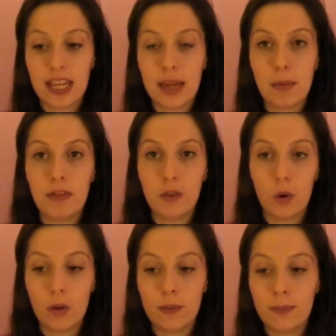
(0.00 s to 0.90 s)
the year
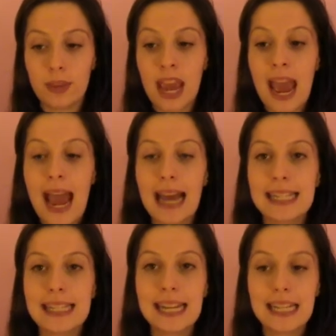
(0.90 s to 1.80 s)
before,
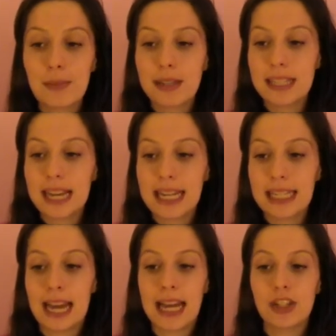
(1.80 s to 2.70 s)
and 6 months
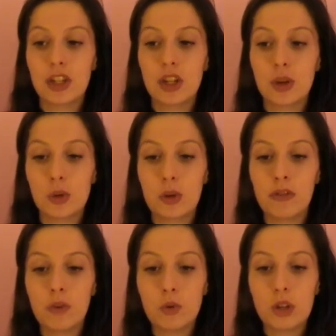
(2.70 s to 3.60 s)
later had secured a
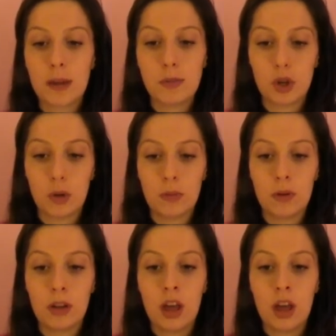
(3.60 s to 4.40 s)
full-time job,